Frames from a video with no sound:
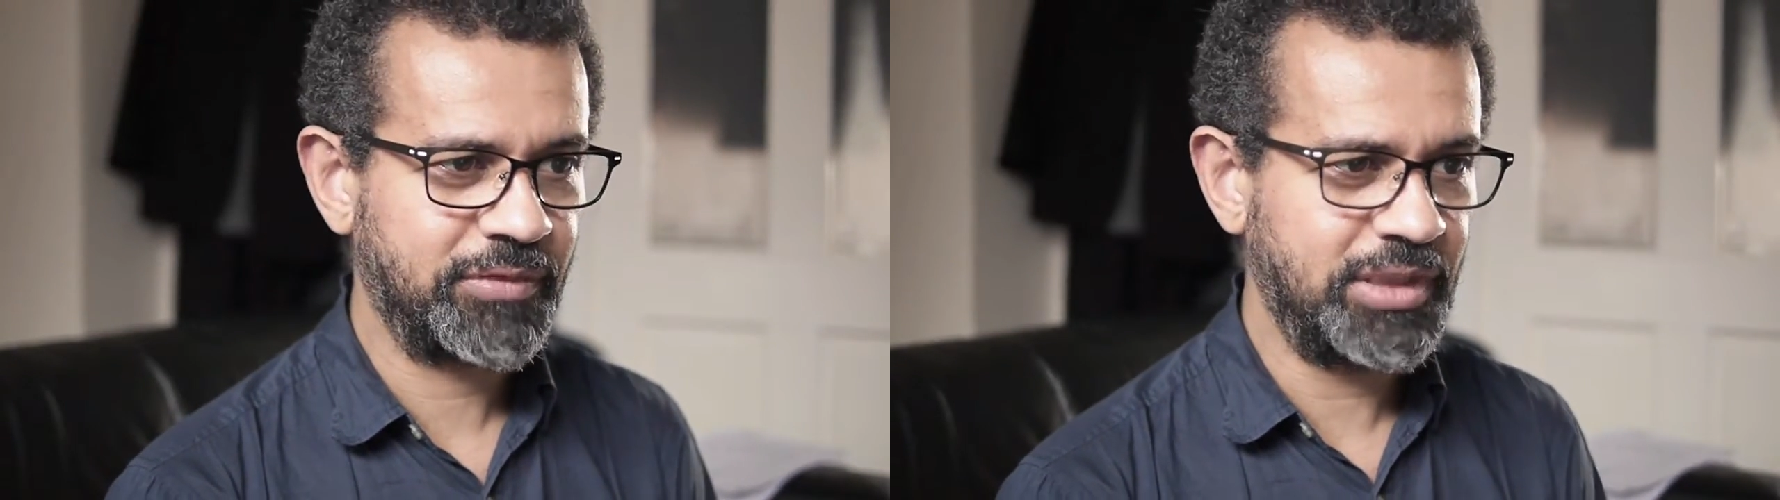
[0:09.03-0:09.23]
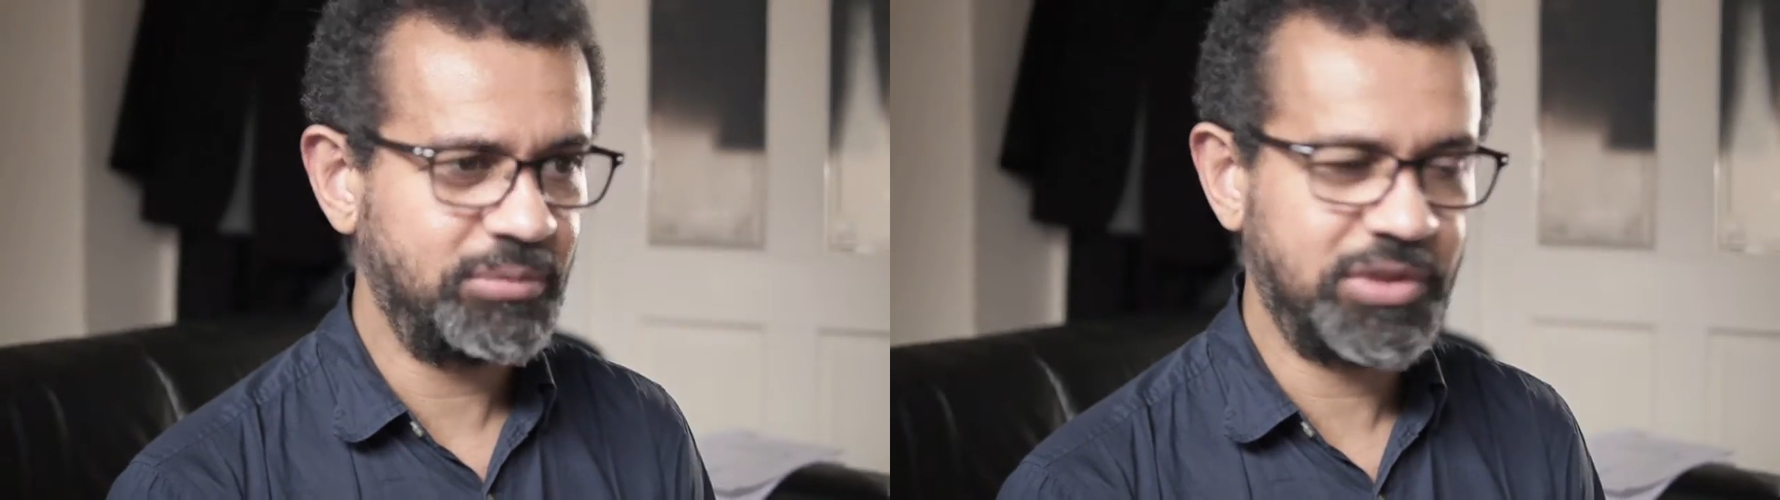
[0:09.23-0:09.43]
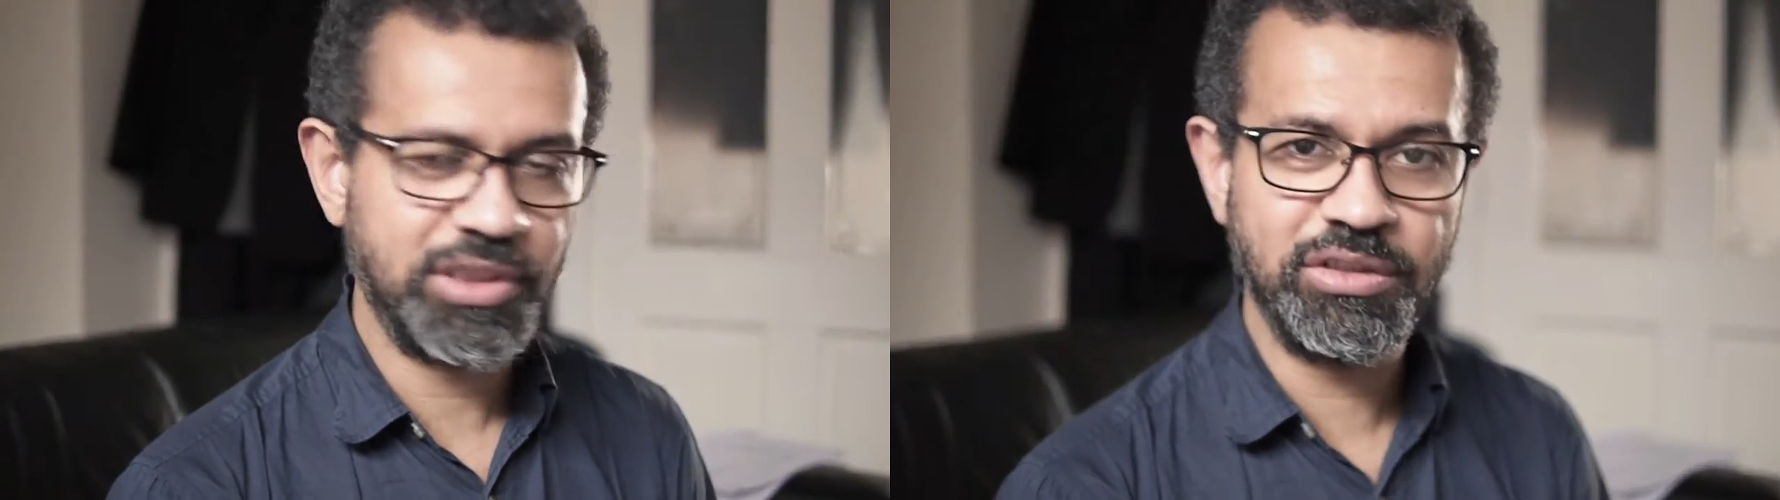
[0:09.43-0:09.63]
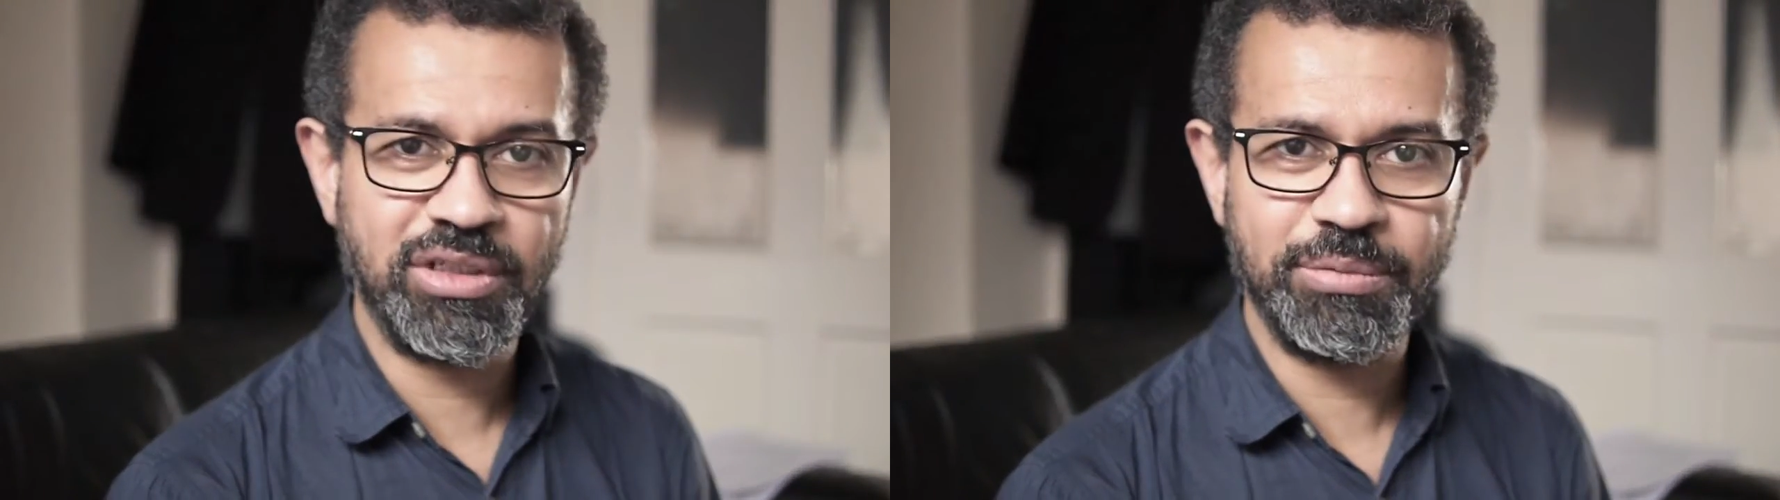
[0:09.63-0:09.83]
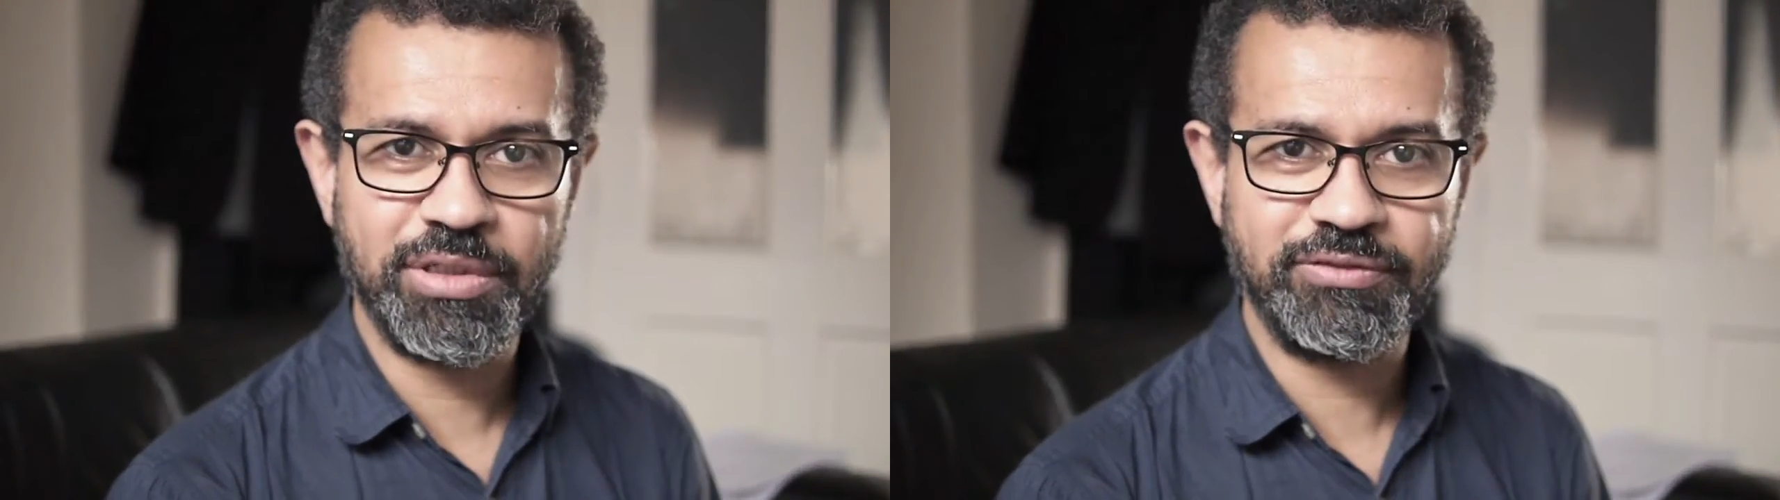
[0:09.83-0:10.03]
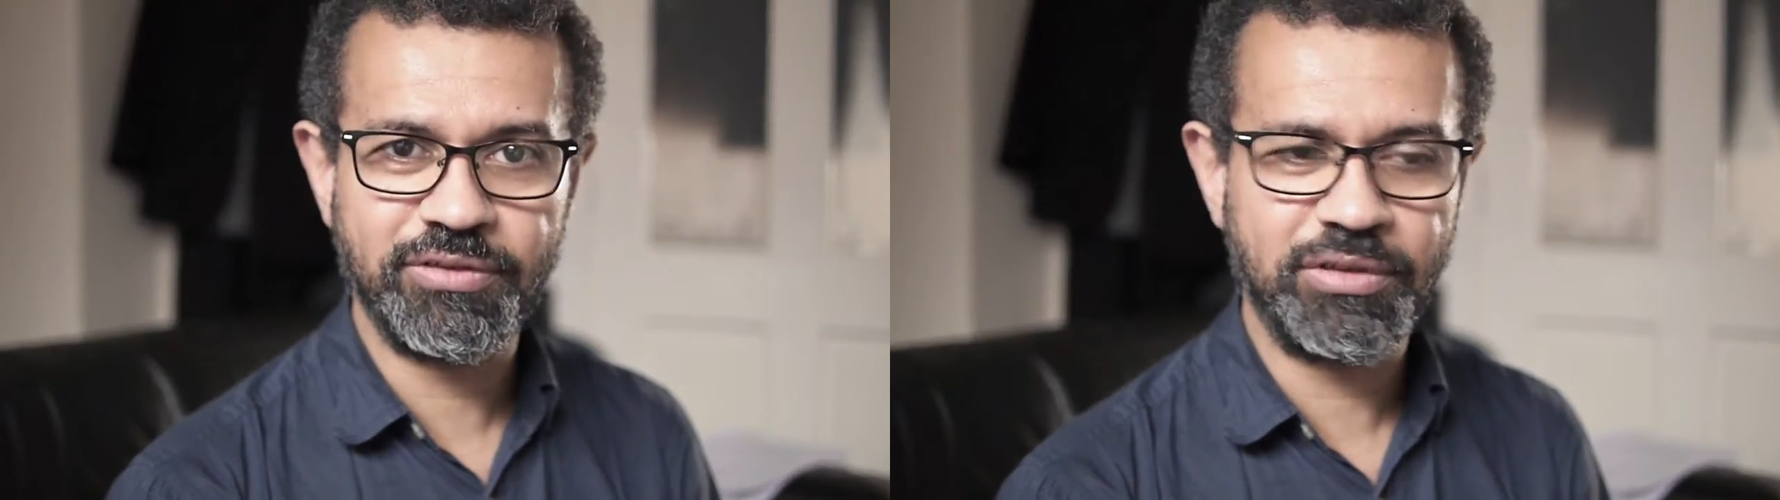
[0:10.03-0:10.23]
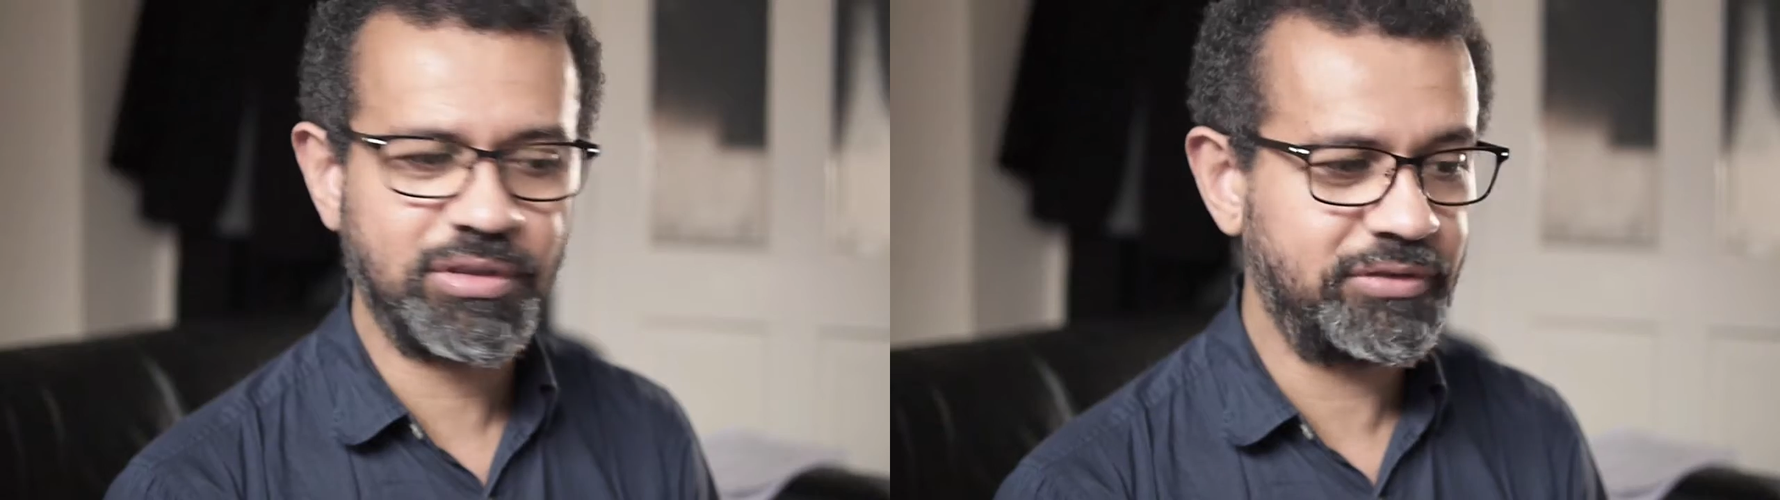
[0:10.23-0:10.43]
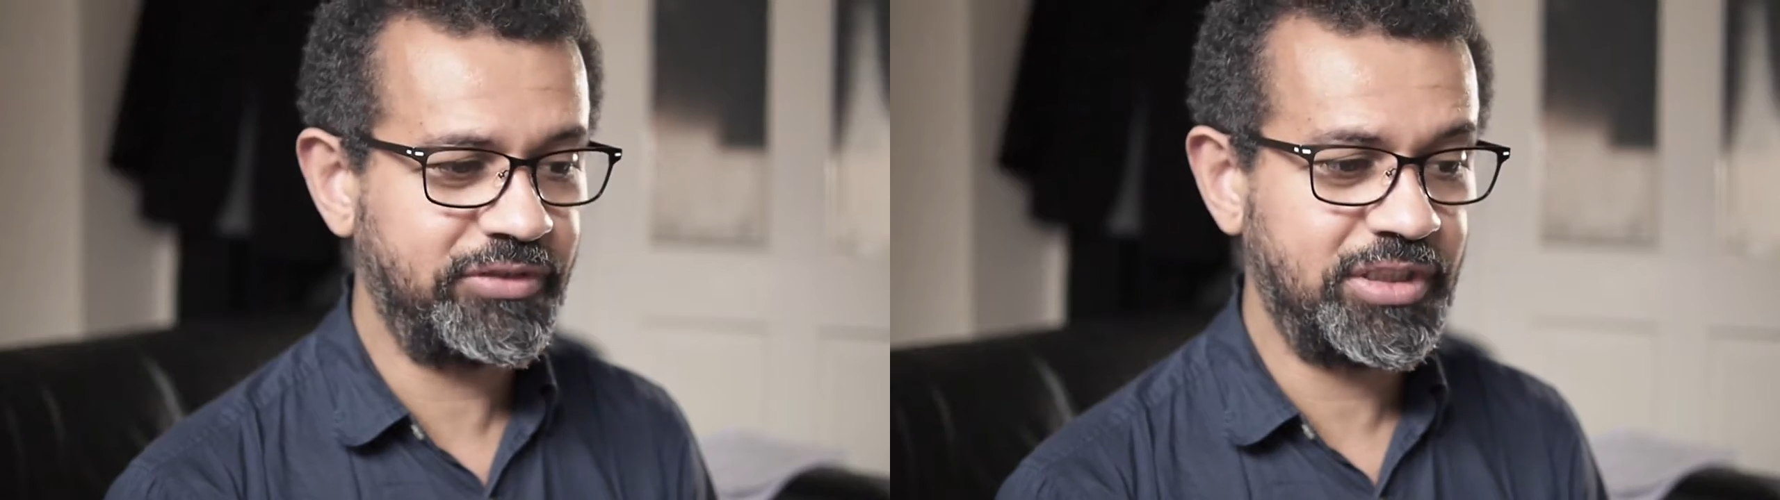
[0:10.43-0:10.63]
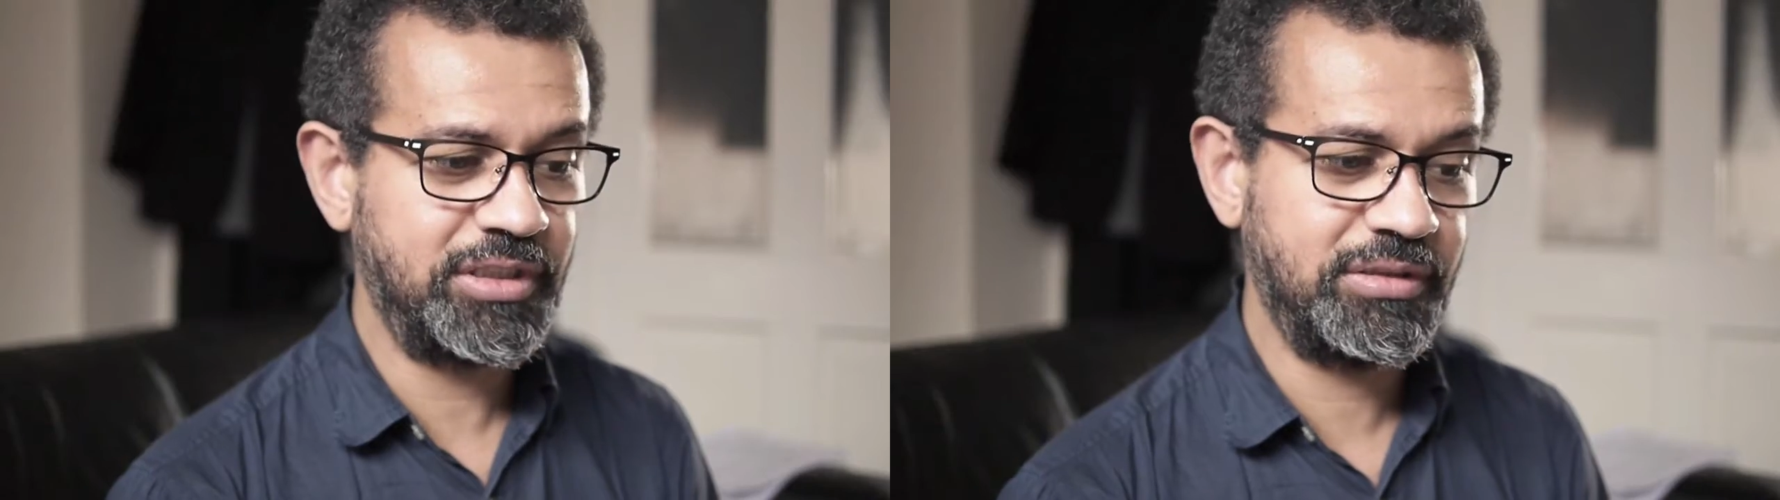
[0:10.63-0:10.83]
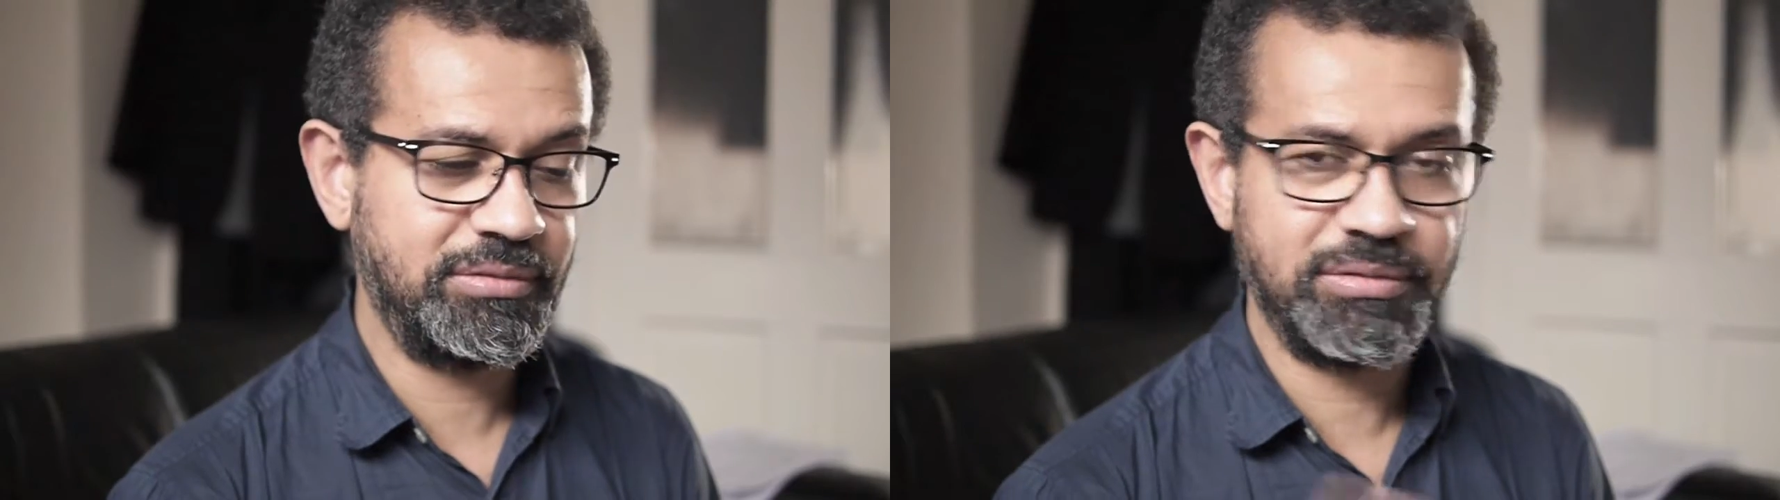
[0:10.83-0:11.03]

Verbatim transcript: in which I talk about photography,